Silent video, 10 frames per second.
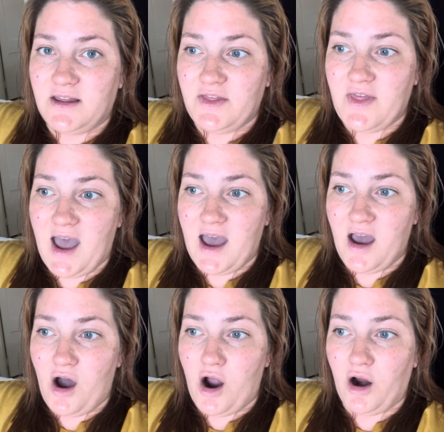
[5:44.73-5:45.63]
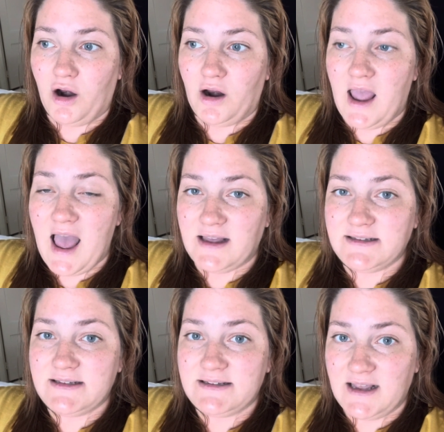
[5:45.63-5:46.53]
that are
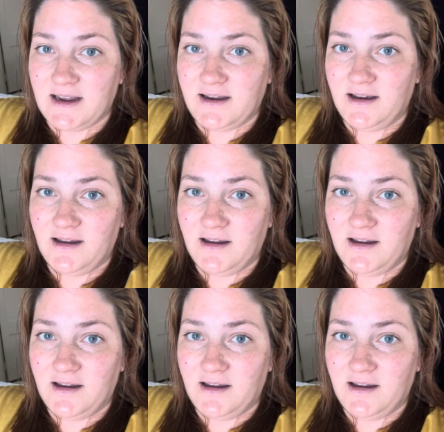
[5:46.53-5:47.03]
as sick